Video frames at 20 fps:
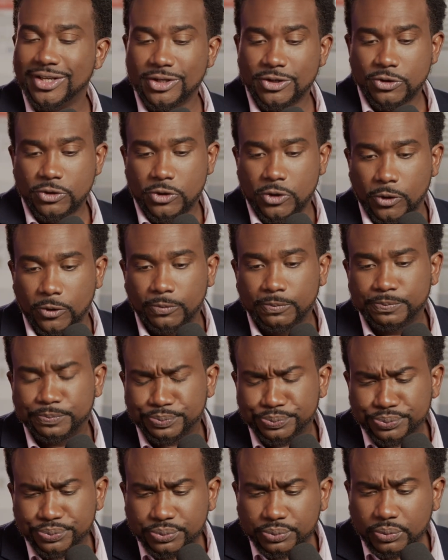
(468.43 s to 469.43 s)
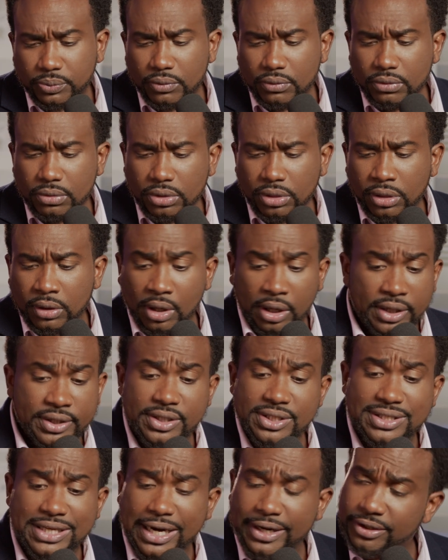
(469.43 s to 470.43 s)
So,
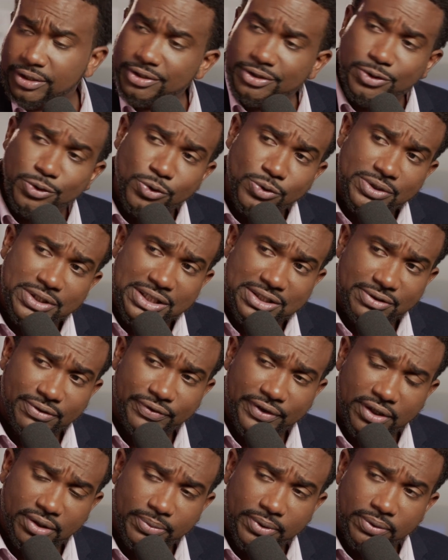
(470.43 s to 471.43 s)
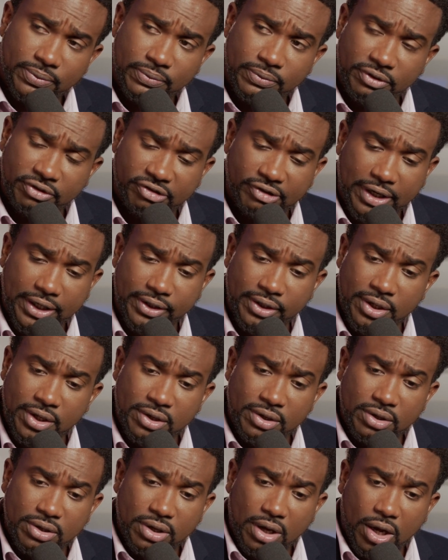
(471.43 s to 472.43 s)
understanding the tools that's available, right?
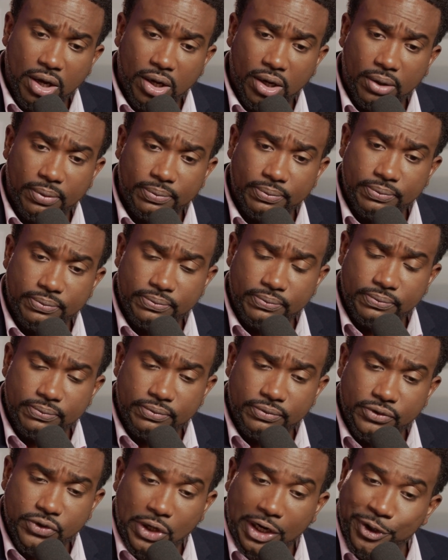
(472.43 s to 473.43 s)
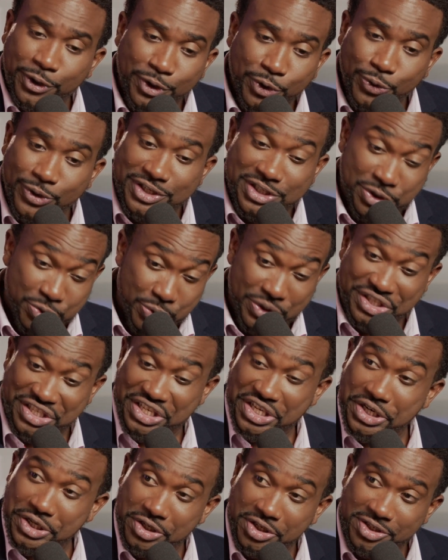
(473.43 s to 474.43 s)
Um, so, I know the question is what's the
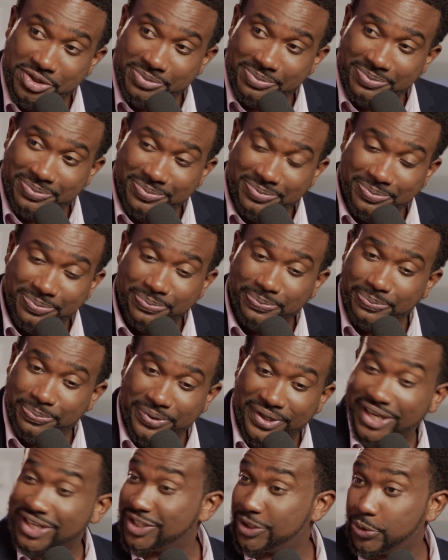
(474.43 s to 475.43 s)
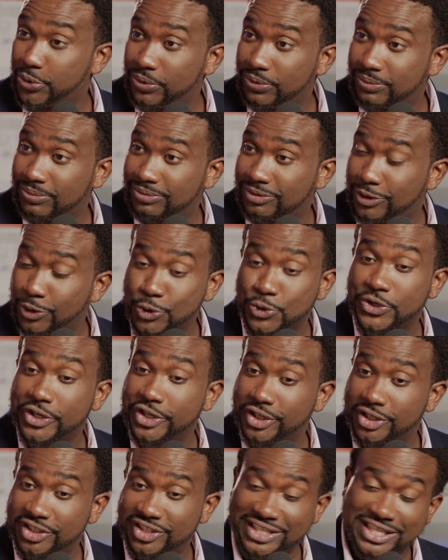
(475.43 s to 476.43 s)
hurdles, but I see those
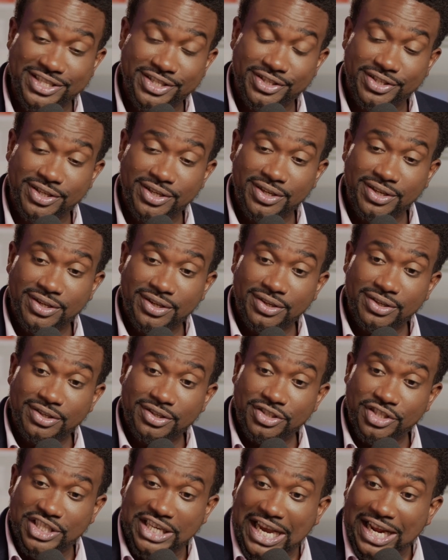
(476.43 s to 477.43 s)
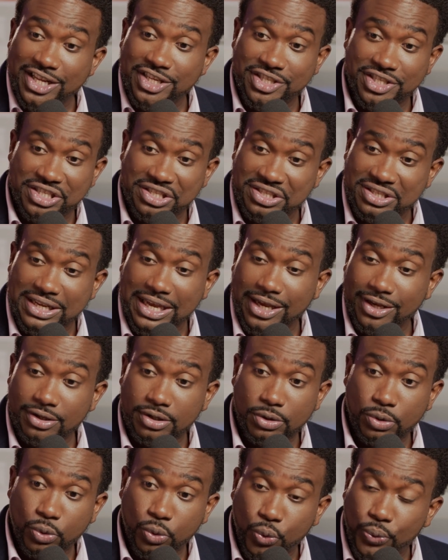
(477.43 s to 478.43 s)
hurdles as challenges that
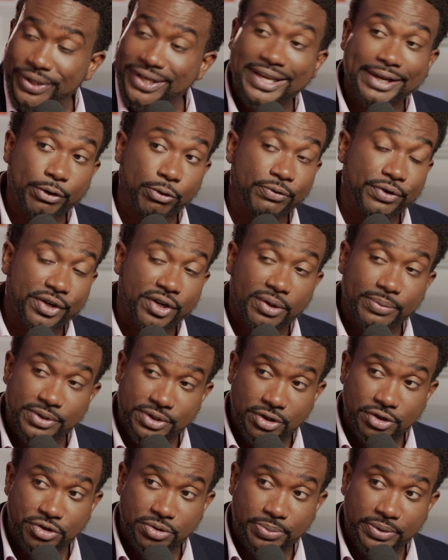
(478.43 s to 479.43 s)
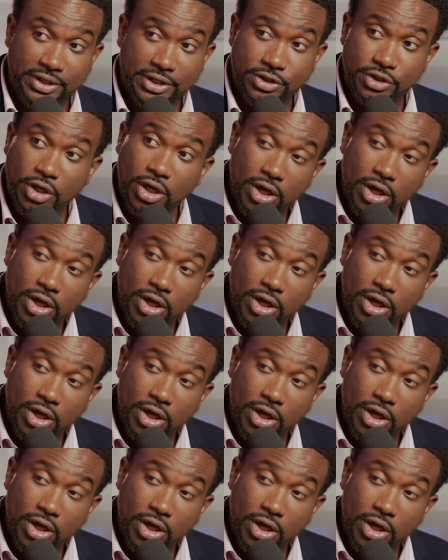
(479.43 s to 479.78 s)
we can overcome as entrepreneurs